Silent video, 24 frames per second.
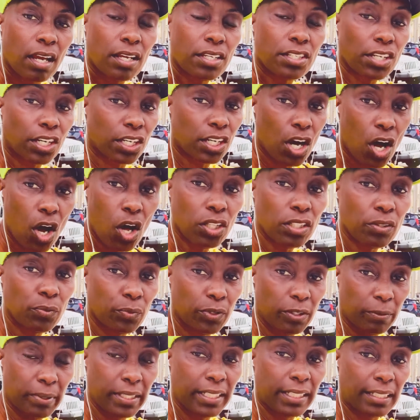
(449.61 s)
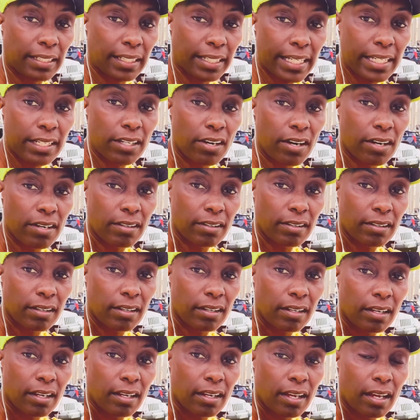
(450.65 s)
your colon will be cleaner
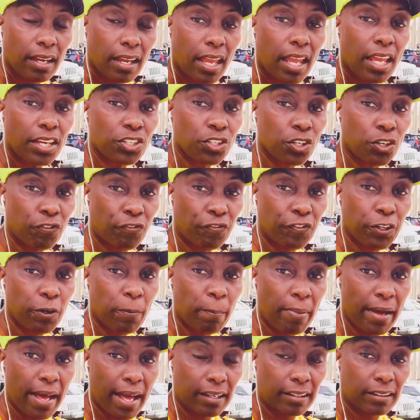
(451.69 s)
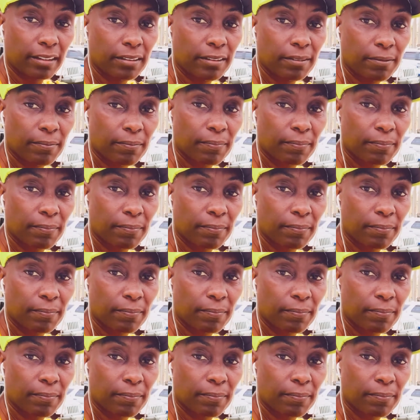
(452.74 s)
and you'll feel better.